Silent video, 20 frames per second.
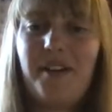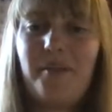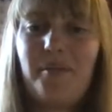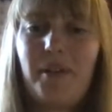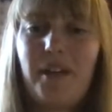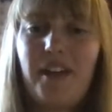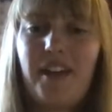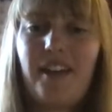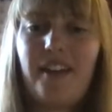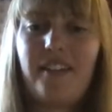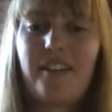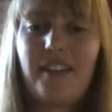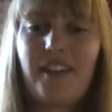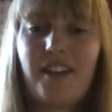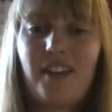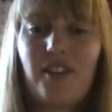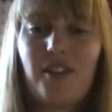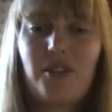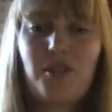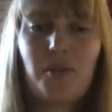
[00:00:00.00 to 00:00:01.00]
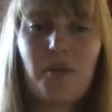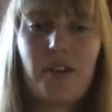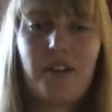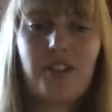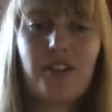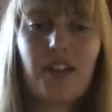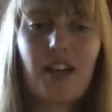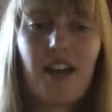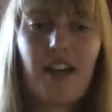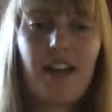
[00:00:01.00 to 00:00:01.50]
But yeah, thank you so
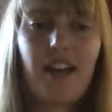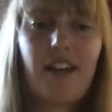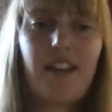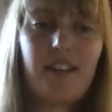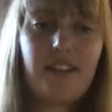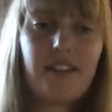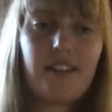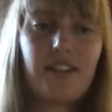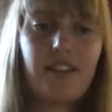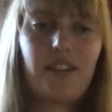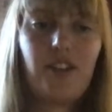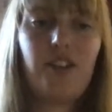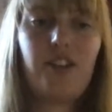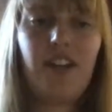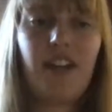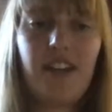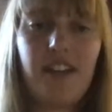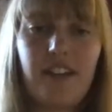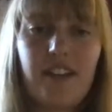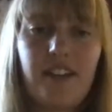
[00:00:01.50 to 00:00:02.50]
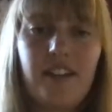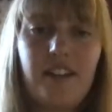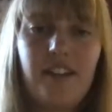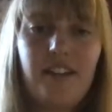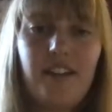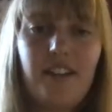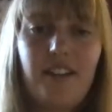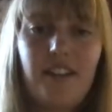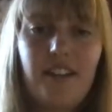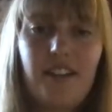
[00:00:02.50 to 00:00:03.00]
much and good night.
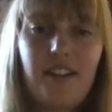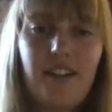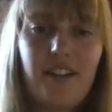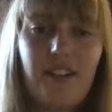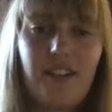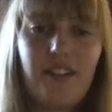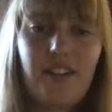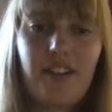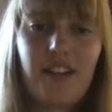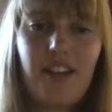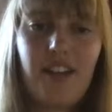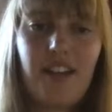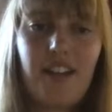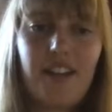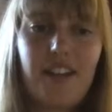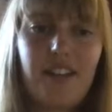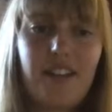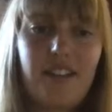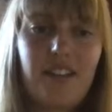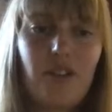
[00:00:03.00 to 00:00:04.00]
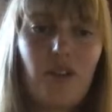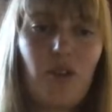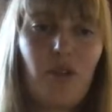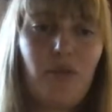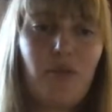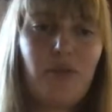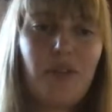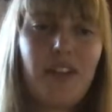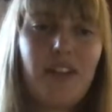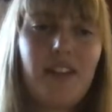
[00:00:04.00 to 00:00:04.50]
Okay,
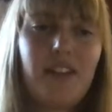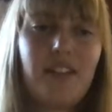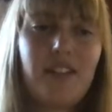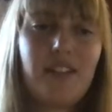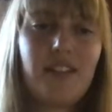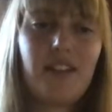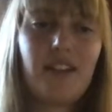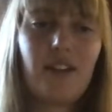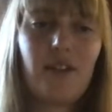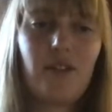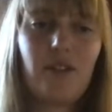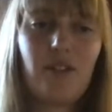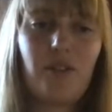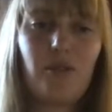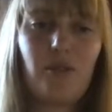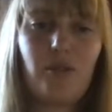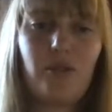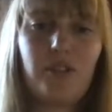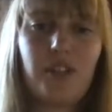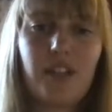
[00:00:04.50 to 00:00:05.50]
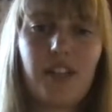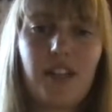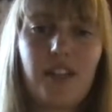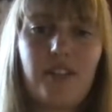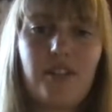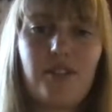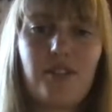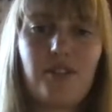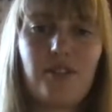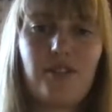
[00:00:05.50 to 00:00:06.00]
hopefully see you out on the road again
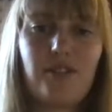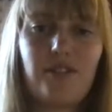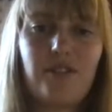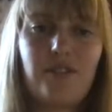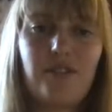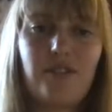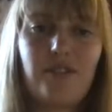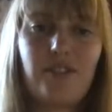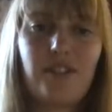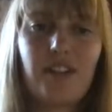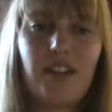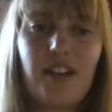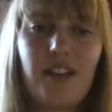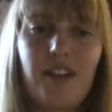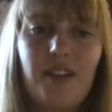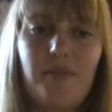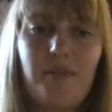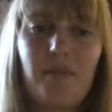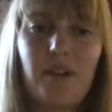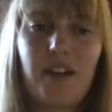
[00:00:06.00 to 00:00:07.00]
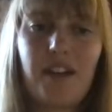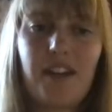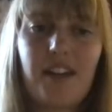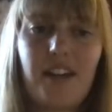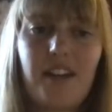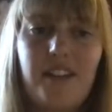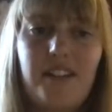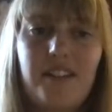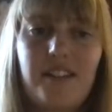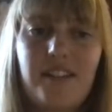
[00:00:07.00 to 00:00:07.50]
soon. Okay, bye
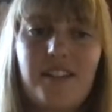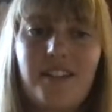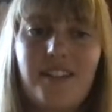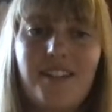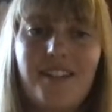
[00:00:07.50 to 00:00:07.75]
guys.